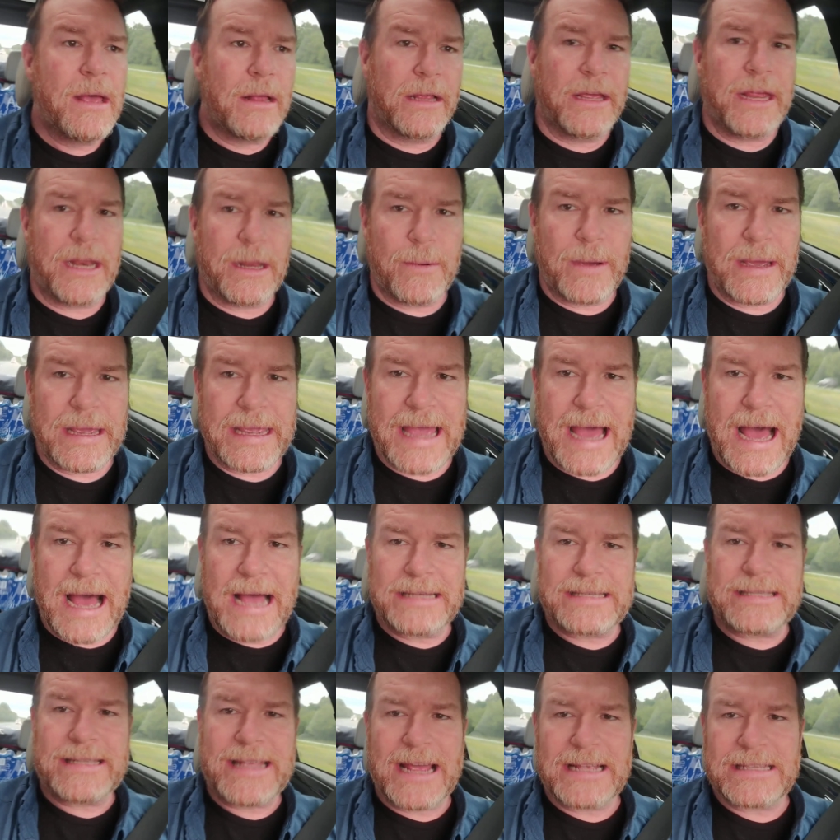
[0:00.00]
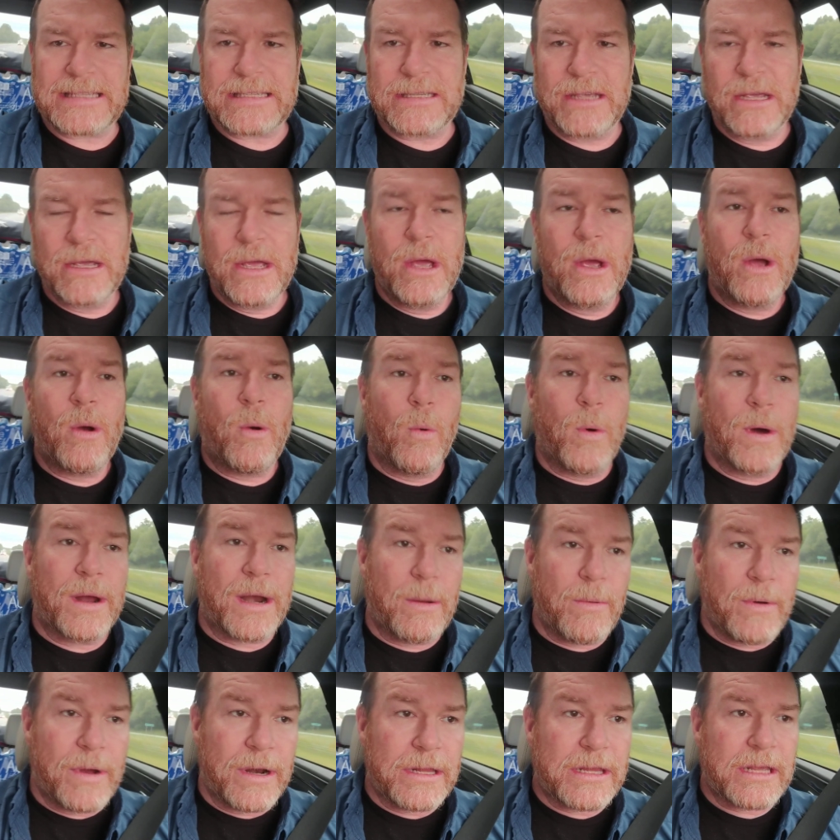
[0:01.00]
Well, anyway, guys, that's
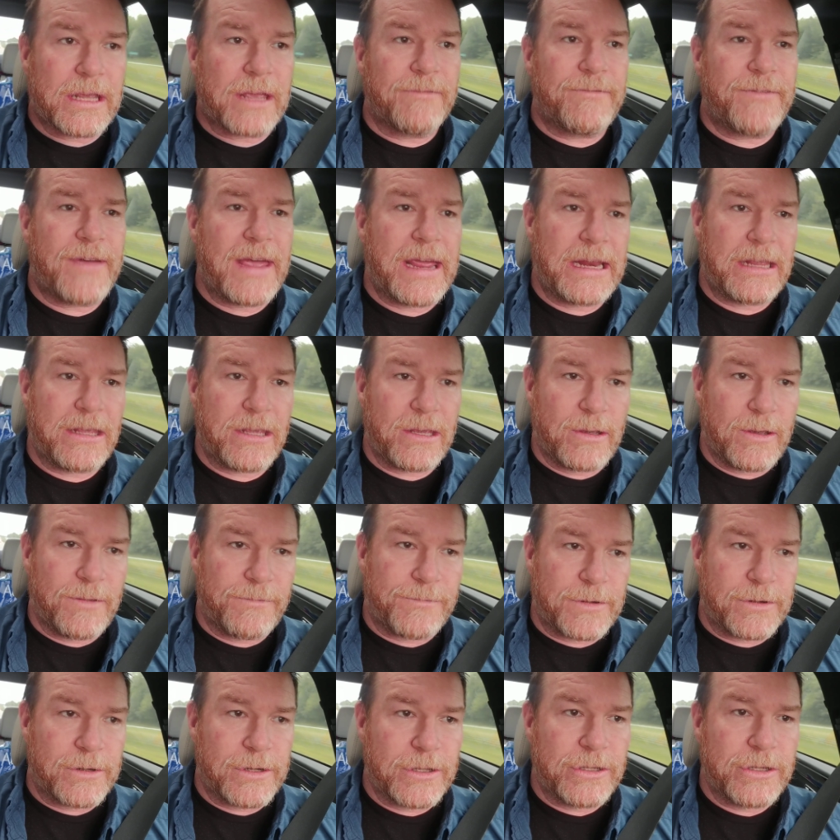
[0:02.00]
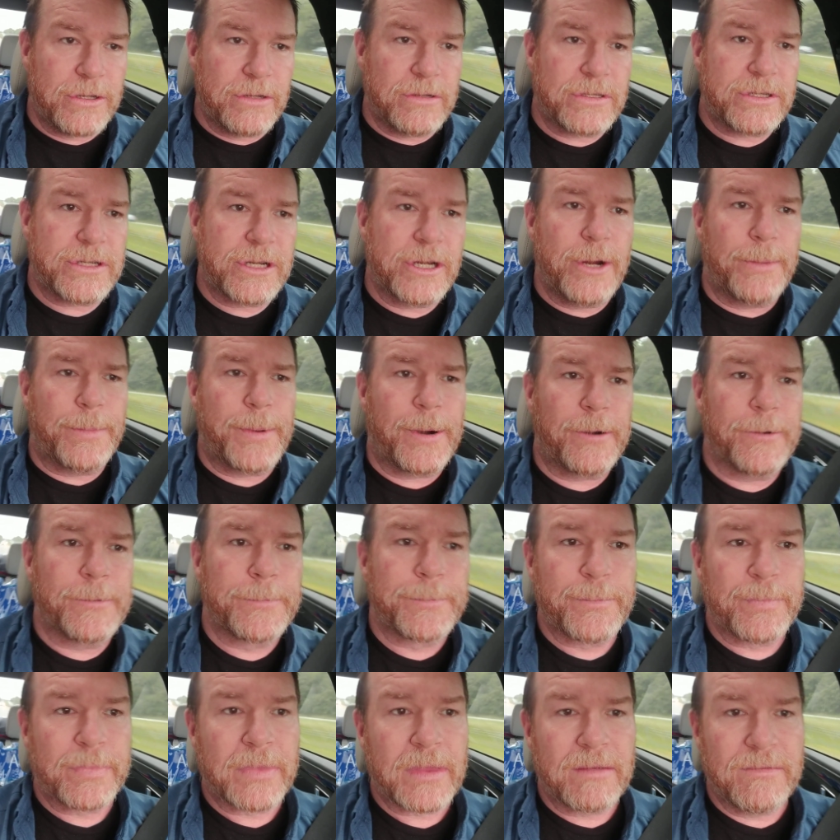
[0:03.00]
what I wanted to convey to you. If you're a YouTuber,
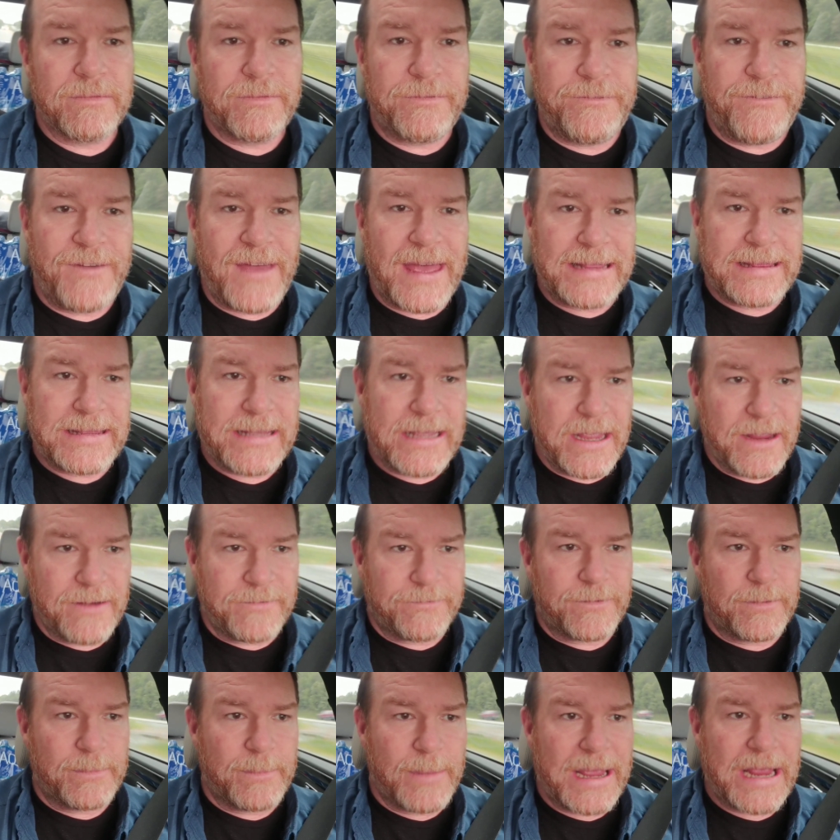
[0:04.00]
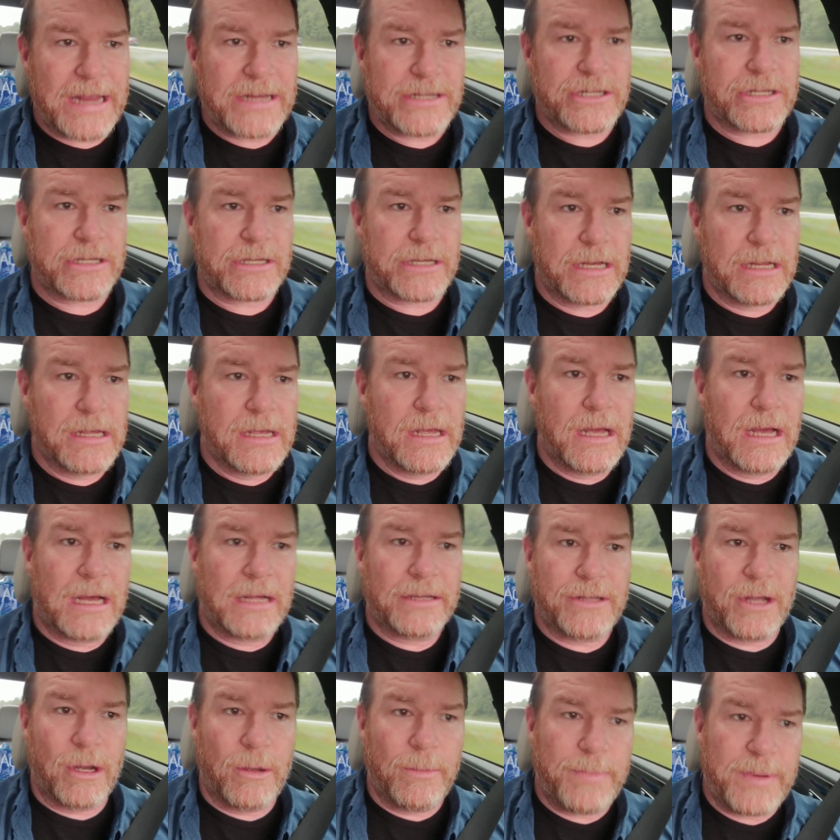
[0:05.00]
vet the
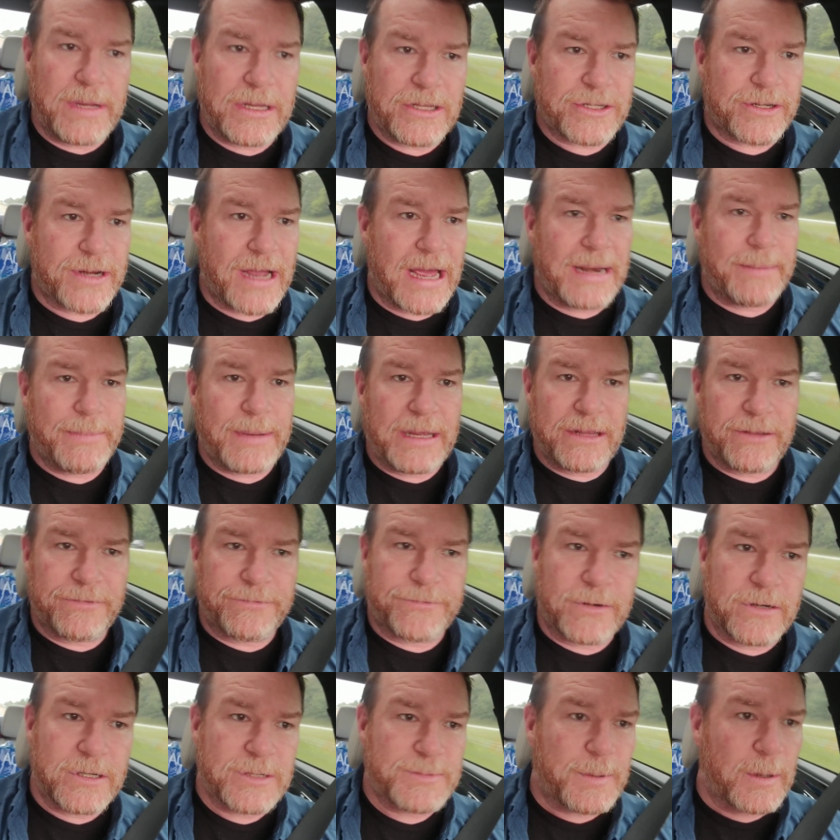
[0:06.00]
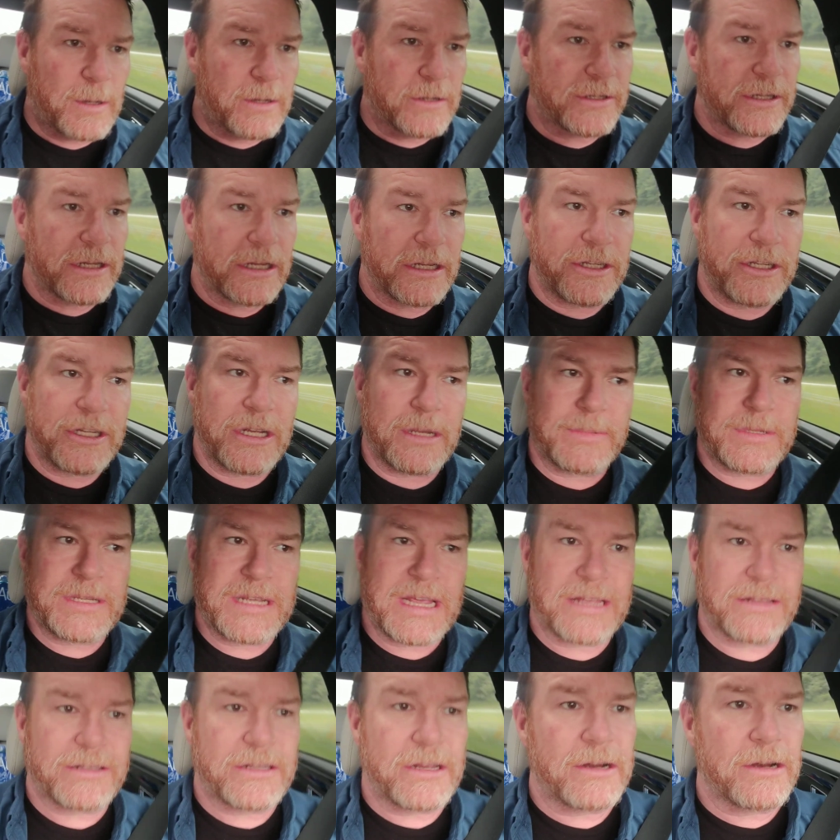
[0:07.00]
information. Don't be trying to be the first person that
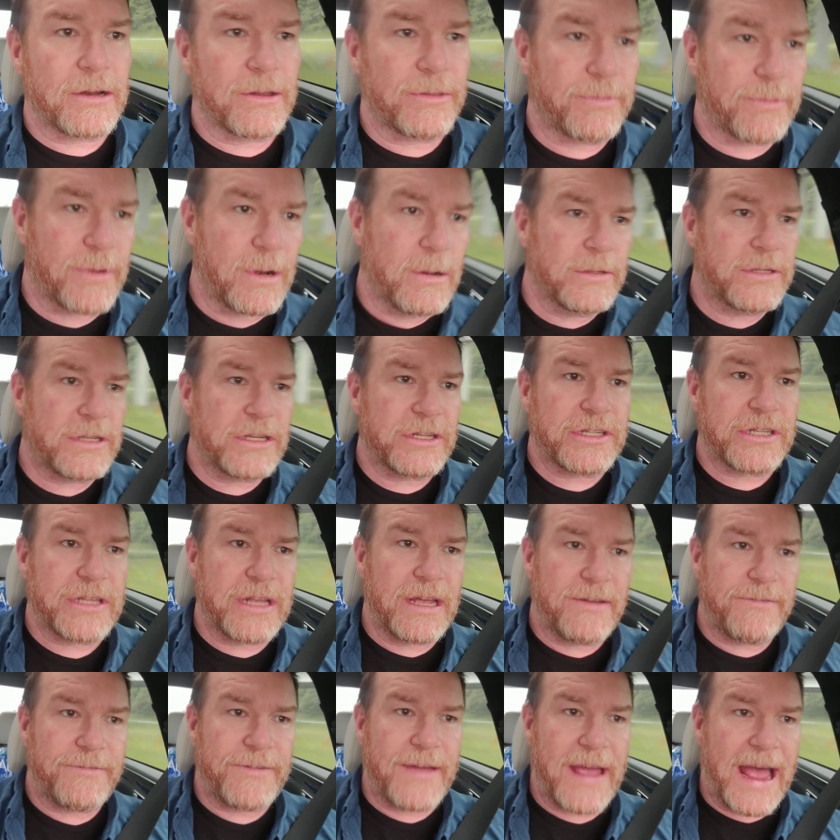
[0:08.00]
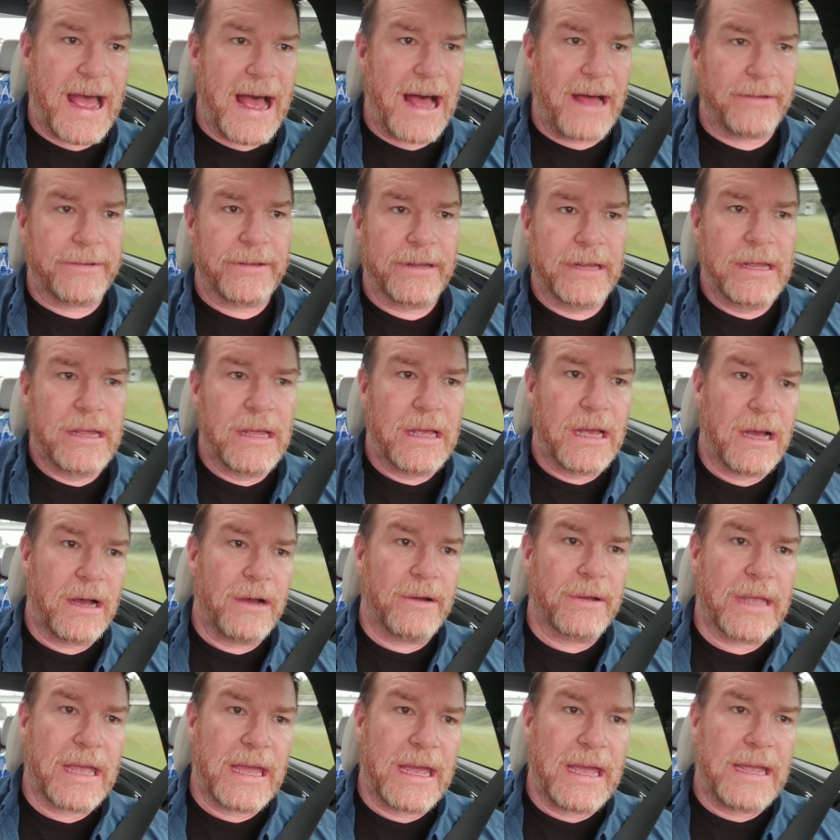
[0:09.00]
jumps out there and throws this stuff out,
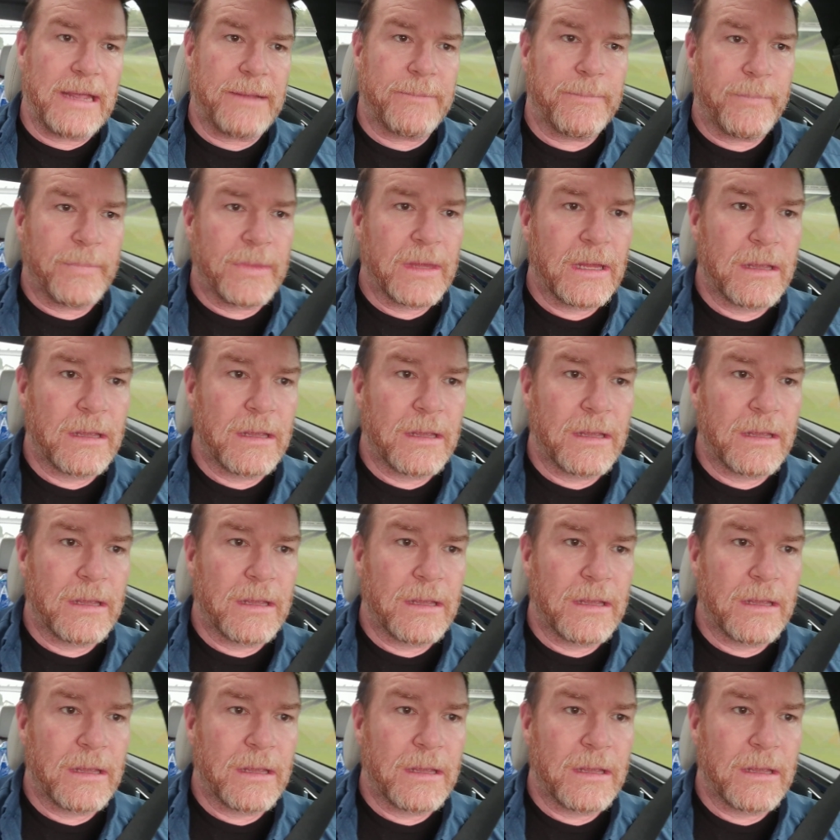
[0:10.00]
okay?